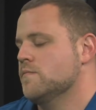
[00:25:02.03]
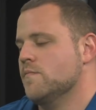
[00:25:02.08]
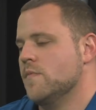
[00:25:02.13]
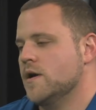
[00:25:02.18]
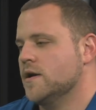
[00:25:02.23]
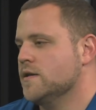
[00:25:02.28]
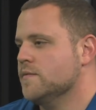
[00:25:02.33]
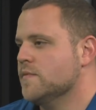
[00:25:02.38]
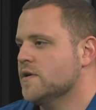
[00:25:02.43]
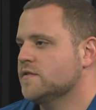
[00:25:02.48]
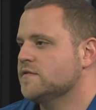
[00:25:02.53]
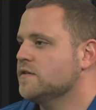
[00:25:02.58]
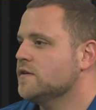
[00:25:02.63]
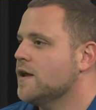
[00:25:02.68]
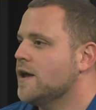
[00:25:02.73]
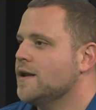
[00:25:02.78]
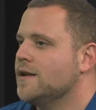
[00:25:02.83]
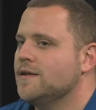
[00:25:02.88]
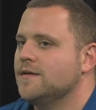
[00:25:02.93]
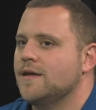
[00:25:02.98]
money
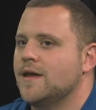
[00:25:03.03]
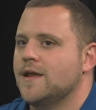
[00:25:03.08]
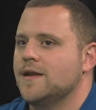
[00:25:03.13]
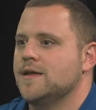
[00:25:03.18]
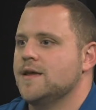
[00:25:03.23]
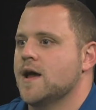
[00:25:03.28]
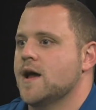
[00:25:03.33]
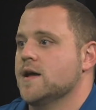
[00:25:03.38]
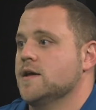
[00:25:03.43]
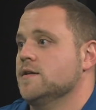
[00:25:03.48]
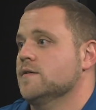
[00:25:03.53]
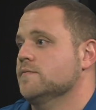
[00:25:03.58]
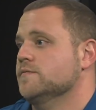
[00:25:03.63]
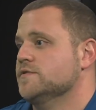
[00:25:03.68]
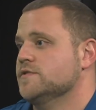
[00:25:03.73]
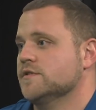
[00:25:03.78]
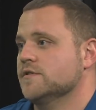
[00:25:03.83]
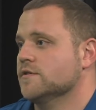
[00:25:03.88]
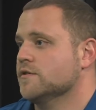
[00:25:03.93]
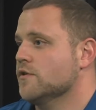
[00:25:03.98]
missing, any
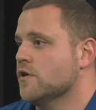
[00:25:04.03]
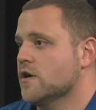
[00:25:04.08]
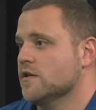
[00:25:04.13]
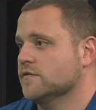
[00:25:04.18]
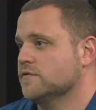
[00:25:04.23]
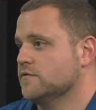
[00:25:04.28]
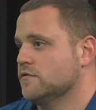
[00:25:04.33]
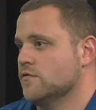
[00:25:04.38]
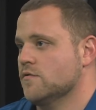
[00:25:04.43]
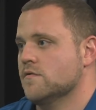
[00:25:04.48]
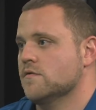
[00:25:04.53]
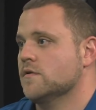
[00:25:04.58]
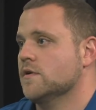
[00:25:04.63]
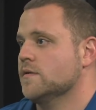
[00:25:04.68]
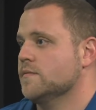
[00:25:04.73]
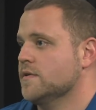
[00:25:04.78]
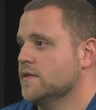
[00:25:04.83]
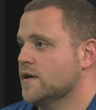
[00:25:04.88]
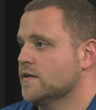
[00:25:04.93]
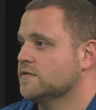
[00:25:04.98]
items that are gone stolen.
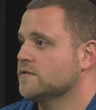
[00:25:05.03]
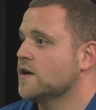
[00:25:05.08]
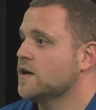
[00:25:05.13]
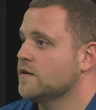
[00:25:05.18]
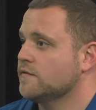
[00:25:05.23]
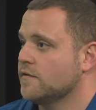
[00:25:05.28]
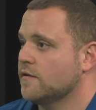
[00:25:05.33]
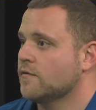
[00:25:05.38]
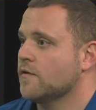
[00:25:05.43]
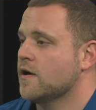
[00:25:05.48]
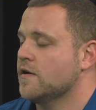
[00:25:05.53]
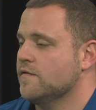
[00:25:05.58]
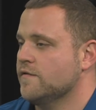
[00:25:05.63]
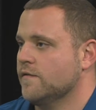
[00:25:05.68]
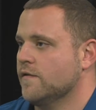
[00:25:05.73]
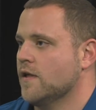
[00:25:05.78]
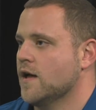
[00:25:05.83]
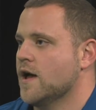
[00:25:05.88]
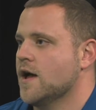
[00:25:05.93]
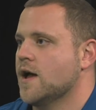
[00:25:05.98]
I mean, that's kind of a red
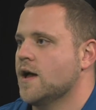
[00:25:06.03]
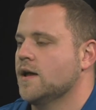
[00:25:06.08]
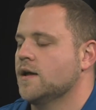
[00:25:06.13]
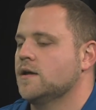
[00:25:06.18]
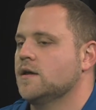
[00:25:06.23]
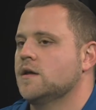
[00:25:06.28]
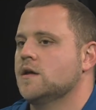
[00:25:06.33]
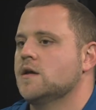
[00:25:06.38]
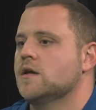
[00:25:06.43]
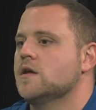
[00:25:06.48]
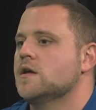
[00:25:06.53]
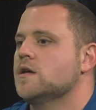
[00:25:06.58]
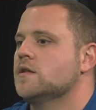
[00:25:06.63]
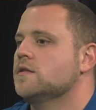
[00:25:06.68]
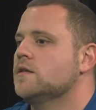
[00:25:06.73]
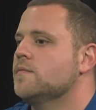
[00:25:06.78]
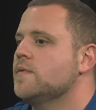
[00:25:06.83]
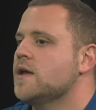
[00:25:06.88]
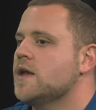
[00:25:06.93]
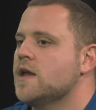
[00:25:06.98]
flag.
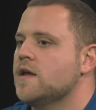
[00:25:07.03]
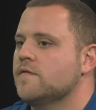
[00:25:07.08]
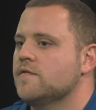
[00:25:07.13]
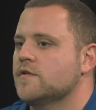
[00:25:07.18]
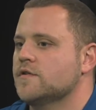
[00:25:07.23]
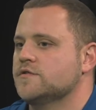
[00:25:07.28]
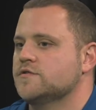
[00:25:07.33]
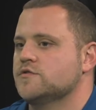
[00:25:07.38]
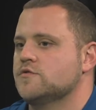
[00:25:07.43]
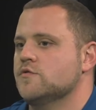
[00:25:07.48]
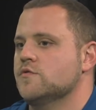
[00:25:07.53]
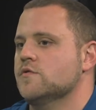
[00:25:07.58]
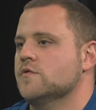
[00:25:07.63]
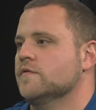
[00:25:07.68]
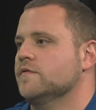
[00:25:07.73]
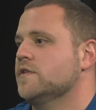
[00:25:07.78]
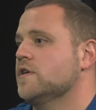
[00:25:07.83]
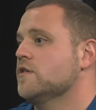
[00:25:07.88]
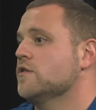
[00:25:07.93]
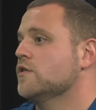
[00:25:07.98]
The behavior at school,
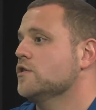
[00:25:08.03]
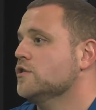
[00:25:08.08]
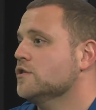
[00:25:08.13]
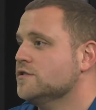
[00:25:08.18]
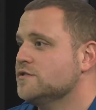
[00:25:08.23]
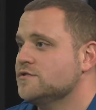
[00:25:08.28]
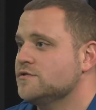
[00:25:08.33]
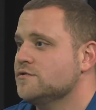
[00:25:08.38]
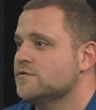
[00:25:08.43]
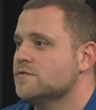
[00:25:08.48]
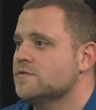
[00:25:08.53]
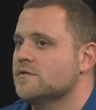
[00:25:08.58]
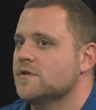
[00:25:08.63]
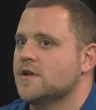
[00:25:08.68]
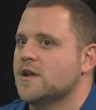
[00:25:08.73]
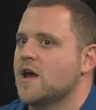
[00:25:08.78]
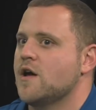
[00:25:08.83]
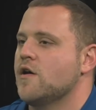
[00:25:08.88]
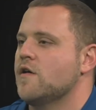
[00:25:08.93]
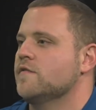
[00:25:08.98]
if they're a good student
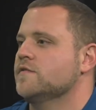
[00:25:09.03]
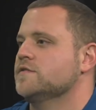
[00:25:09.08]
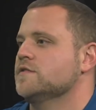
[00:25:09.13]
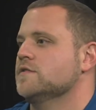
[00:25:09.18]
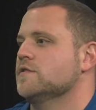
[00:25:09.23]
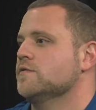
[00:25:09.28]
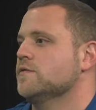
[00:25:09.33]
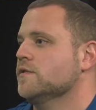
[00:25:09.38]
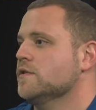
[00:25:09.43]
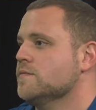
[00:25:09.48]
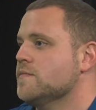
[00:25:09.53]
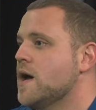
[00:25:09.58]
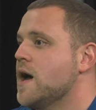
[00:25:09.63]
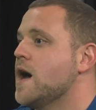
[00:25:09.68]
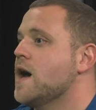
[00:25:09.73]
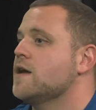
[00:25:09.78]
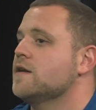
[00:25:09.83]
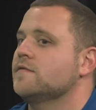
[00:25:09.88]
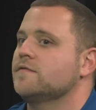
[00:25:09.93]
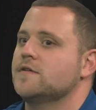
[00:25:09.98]
and now all of a sudden they're really
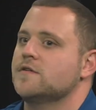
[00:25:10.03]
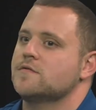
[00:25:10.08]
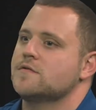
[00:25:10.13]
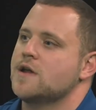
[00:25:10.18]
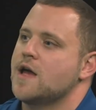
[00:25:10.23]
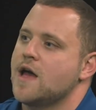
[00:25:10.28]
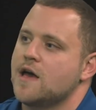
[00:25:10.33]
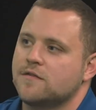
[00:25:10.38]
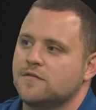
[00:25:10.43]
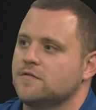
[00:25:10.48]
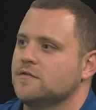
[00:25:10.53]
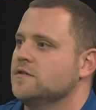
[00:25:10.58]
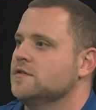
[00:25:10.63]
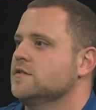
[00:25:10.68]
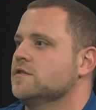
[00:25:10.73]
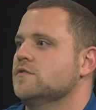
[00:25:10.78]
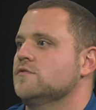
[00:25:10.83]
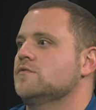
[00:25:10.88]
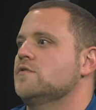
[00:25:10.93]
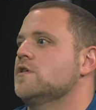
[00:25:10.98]
bad, if they're an athlete
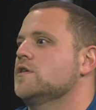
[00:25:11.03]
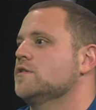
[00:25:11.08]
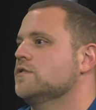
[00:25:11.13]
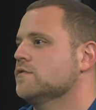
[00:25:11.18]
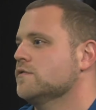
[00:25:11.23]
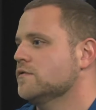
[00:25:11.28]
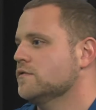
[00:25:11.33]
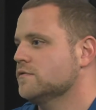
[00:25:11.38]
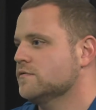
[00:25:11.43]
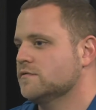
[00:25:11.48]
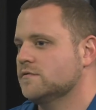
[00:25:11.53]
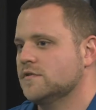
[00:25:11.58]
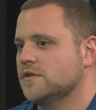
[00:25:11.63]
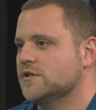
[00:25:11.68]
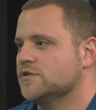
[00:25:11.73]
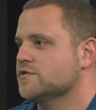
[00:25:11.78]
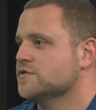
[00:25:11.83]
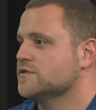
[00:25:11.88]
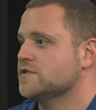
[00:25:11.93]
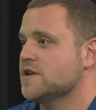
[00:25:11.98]
and they're no longer
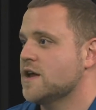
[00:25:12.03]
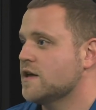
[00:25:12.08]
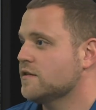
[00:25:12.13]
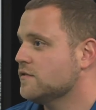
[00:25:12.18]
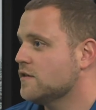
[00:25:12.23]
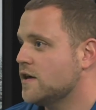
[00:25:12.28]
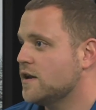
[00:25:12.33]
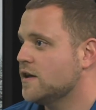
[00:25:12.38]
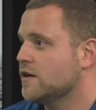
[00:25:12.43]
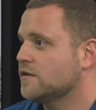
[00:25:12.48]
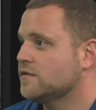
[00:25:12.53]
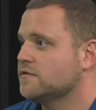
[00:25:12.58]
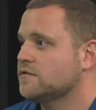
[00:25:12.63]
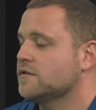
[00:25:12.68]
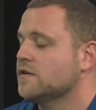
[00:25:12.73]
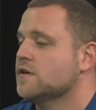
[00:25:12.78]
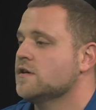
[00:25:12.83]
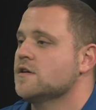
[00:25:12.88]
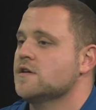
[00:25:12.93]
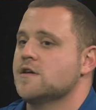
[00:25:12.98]
interested in
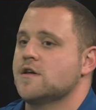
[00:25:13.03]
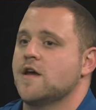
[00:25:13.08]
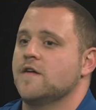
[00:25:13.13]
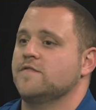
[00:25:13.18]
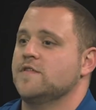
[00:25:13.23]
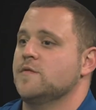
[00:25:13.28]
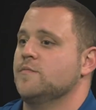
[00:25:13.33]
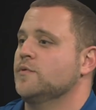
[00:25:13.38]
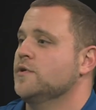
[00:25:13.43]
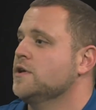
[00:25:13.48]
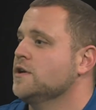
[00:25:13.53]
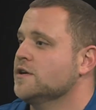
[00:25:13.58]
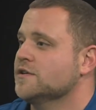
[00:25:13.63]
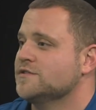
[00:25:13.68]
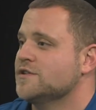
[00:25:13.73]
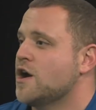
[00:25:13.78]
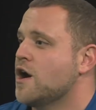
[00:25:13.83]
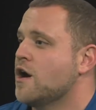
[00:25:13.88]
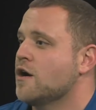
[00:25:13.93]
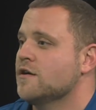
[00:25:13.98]
athletics, if they played
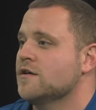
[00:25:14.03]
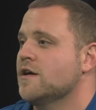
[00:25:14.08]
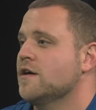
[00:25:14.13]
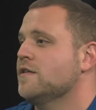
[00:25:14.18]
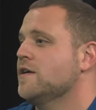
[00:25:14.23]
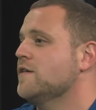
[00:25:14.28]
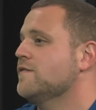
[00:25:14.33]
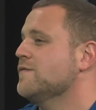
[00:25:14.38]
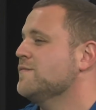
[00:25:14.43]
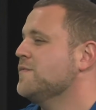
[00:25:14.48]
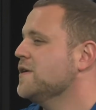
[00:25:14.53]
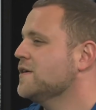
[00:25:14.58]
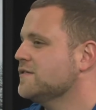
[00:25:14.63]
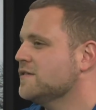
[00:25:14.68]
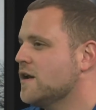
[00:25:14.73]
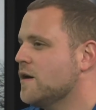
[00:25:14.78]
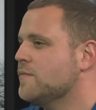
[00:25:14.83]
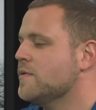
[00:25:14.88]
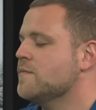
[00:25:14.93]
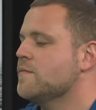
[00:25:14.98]
guitar and now they haven't
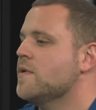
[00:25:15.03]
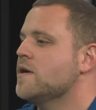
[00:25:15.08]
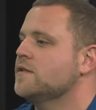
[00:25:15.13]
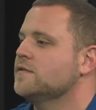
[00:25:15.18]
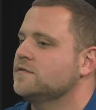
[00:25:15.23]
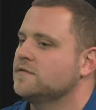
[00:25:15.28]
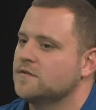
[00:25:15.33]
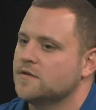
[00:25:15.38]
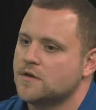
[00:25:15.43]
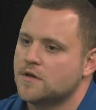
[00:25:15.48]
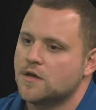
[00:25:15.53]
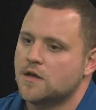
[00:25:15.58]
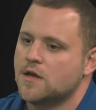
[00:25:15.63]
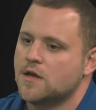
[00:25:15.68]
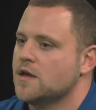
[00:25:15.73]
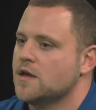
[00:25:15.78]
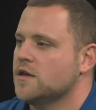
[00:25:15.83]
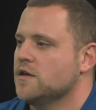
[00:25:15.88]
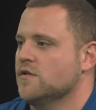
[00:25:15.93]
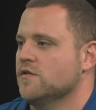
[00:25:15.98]
picked it up in months,
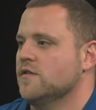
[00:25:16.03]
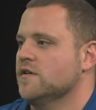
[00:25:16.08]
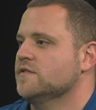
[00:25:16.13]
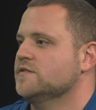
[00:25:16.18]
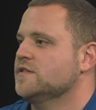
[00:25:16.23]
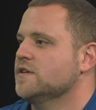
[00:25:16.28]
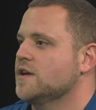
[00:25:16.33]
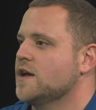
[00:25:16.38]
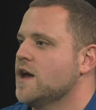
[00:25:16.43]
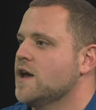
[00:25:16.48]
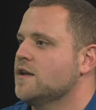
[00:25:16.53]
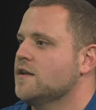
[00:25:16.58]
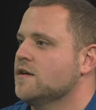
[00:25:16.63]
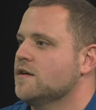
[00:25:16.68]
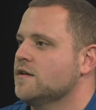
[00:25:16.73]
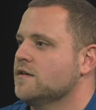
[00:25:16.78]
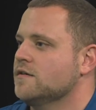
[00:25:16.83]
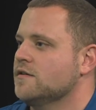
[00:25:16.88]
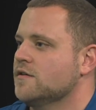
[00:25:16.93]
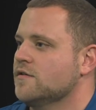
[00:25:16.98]
there's the kind
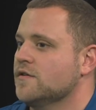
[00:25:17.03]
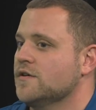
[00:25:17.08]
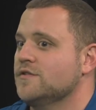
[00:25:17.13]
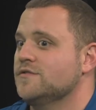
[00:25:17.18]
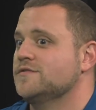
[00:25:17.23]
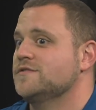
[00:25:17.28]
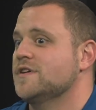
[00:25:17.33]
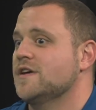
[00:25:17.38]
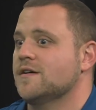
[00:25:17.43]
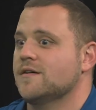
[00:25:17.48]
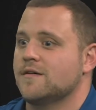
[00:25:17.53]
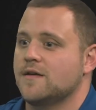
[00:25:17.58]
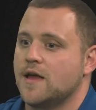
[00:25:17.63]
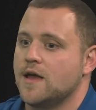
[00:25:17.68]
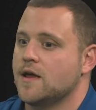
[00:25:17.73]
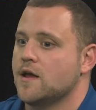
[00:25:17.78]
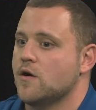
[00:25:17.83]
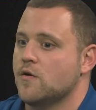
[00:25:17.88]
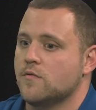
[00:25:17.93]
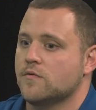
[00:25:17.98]
of, they used to
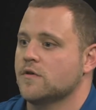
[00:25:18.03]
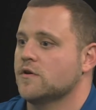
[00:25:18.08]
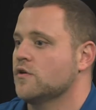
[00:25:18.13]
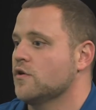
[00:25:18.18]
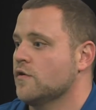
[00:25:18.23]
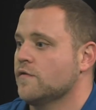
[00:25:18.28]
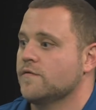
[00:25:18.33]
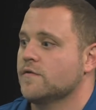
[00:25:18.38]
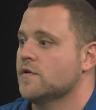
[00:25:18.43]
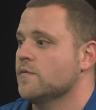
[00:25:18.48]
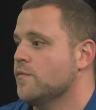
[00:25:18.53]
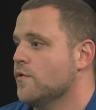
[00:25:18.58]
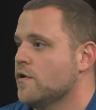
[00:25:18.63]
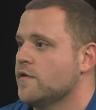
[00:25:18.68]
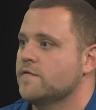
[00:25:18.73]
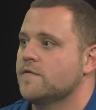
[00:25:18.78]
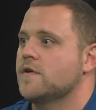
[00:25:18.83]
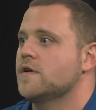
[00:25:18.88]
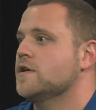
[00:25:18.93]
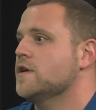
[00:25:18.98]
hang out with a girlfriend or
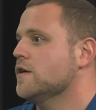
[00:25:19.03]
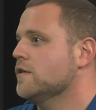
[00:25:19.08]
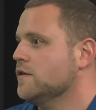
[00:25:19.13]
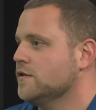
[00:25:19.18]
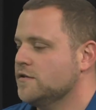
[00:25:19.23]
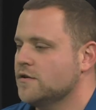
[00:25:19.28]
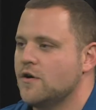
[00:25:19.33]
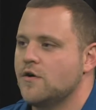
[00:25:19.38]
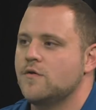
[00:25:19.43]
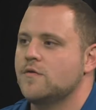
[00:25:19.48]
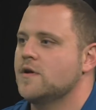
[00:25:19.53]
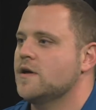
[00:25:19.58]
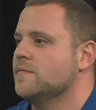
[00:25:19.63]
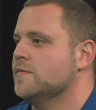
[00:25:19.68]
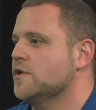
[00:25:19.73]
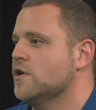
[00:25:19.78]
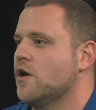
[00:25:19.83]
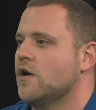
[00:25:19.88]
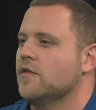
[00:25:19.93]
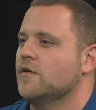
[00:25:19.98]
boyfriend, now they don't. I
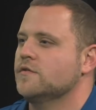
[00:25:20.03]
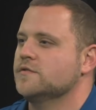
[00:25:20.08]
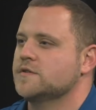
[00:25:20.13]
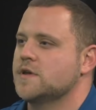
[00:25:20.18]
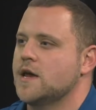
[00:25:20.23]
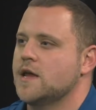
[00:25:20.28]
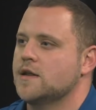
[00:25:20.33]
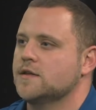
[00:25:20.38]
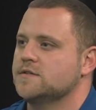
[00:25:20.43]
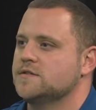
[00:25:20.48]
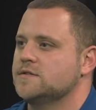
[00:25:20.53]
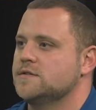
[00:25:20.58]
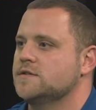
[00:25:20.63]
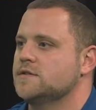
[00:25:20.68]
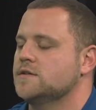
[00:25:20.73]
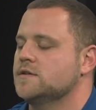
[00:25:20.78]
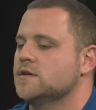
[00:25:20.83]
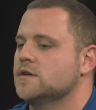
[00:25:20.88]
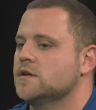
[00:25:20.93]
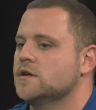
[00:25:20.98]
mean, all those kind of
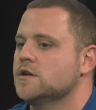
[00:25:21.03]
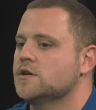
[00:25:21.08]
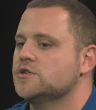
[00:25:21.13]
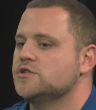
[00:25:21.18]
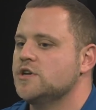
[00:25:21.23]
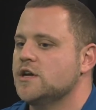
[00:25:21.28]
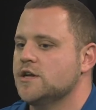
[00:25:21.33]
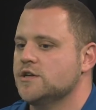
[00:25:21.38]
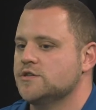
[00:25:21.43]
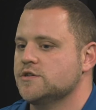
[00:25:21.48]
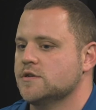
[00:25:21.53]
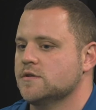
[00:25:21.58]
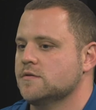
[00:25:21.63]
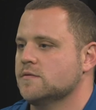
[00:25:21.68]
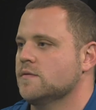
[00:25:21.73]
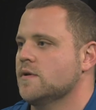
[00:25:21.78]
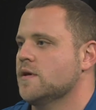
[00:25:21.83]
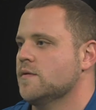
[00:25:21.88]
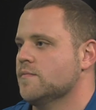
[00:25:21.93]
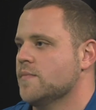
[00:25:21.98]
change
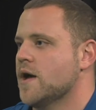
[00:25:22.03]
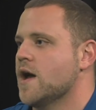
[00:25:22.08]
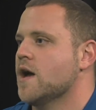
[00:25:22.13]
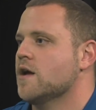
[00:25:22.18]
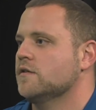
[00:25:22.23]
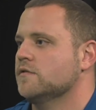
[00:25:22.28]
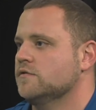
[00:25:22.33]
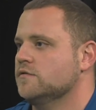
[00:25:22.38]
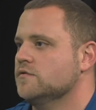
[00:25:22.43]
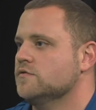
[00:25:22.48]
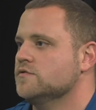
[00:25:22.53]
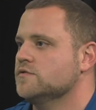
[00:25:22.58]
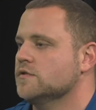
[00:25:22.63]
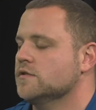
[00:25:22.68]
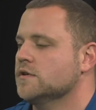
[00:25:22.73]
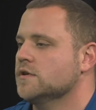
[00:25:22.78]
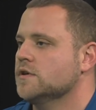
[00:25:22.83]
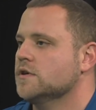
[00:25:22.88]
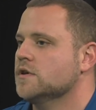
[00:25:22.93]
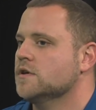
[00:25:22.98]
in patterns
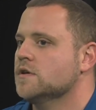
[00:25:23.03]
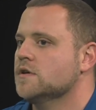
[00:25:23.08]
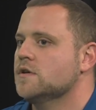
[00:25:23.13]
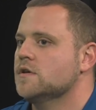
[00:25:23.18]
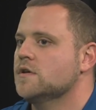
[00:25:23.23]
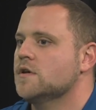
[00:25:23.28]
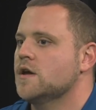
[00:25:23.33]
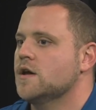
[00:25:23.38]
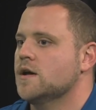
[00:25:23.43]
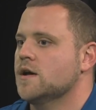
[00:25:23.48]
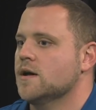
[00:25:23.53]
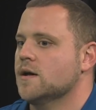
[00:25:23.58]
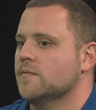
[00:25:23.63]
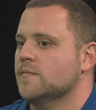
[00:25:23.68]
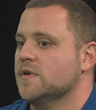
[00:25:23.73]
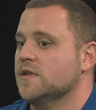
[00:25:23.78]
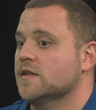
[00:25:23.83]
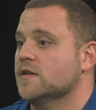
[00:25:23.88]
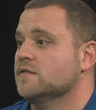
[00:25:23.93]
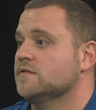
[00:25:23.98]
usually
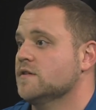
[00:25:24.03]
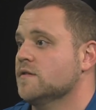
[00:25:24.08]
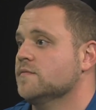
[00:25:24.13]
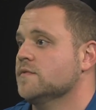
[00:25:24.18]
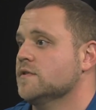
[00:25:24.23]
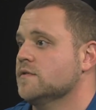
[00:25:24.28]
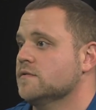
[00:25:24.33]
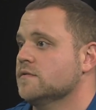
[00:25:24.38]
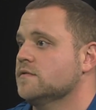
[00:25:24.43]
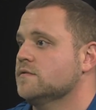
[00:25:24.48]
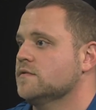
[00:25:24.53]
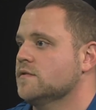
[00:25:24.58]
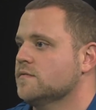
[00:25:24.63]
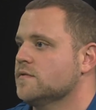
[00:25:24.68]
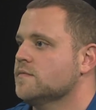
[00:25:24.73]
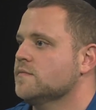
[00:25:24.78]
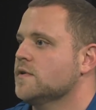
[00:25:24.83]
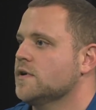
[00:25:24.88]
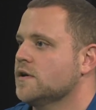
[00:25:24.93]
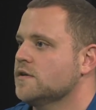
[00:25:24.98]
mean that something
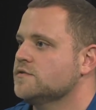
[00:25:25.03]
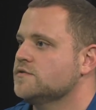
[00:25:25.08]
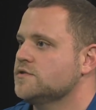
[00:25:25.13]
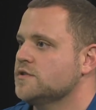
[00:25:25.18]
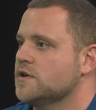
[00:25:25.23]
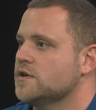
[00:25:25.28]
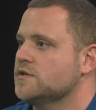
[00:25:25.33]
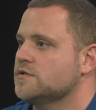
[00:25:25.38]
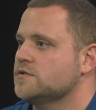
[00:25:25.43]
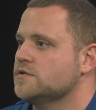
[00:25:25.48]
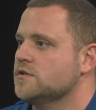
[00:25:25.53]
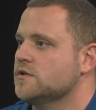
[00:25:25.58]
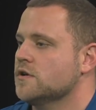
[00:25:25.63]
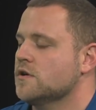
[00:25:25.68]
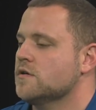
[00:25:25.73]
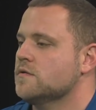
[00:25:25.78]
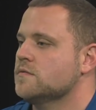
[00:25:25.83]
big has changed,